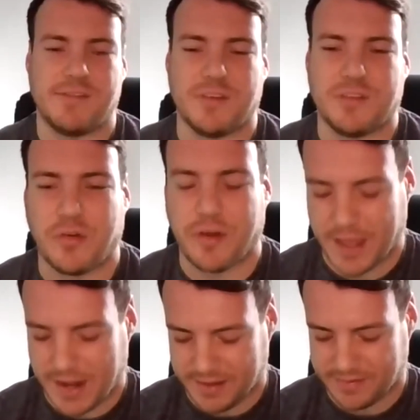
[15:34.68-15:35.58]
for your story,
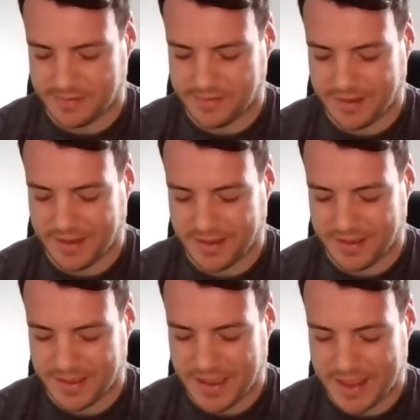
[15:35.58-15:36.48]
Alex.
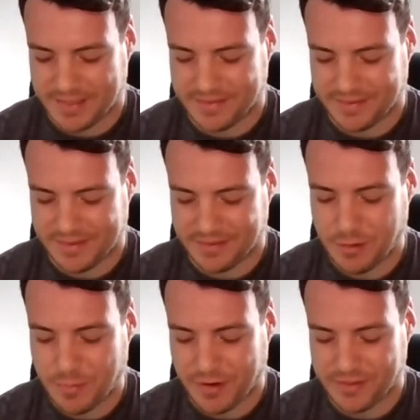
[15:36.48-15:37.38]
It's
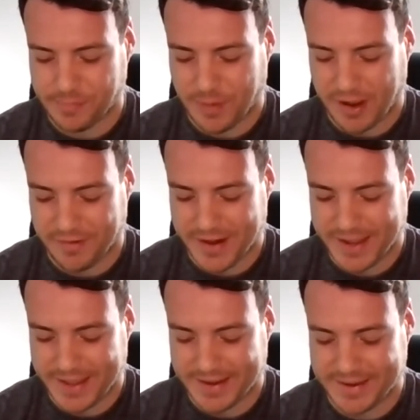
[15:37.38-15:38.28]
super
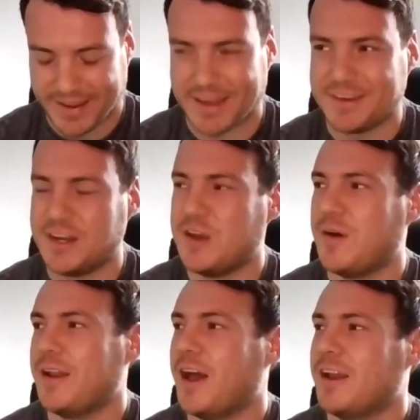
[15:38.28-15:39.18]
inspiring and you know,
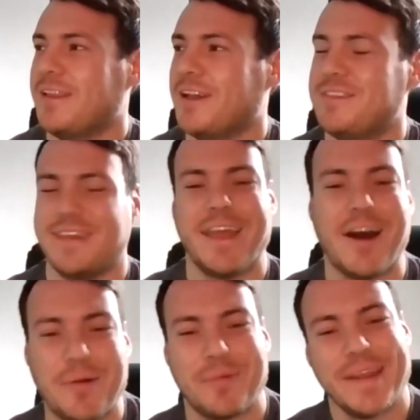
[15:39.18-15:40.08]
I'd say
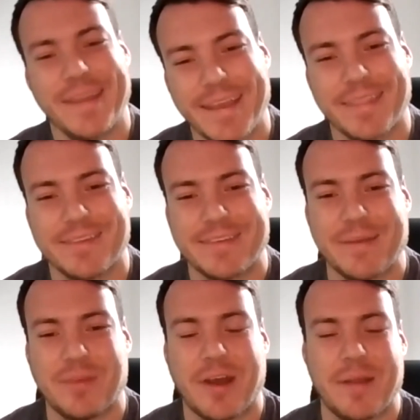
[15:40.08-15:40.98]
heartbreaking at the
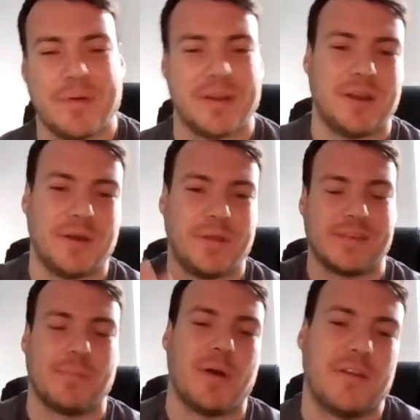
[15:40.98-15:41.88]
same time, but you know,
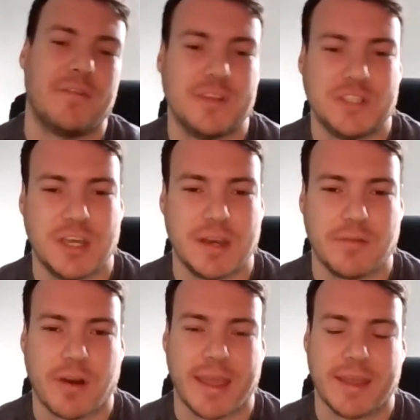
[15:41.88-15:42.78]
that's part of the journey,
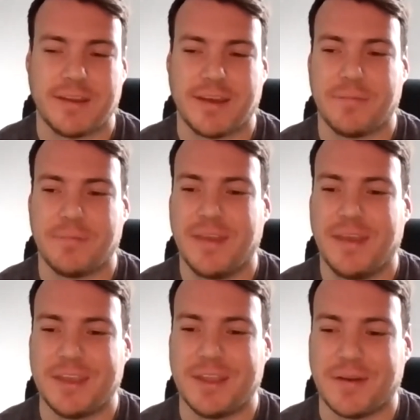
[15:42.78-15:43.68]
right? And
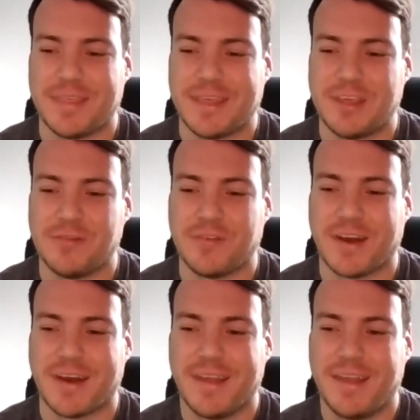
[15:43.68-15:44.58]
you know, I think you've
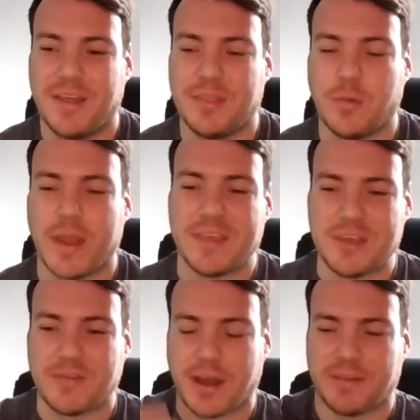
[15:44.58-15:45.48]
the way that
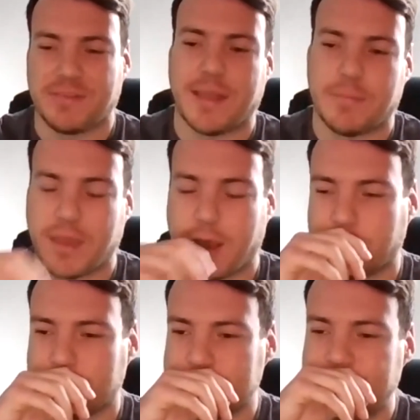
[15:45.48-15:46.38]
you've kind of stepped
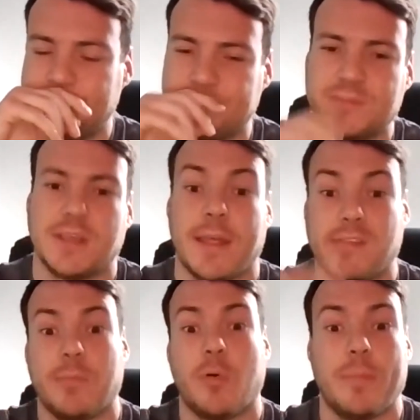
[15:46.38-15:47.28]
out to then
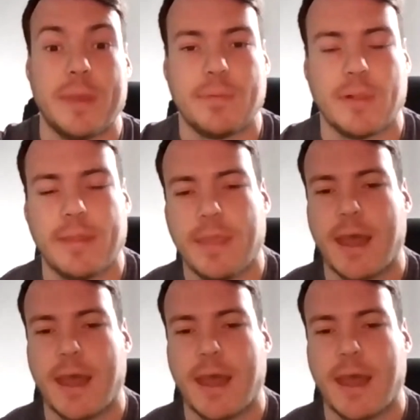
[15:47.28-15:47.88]
support people in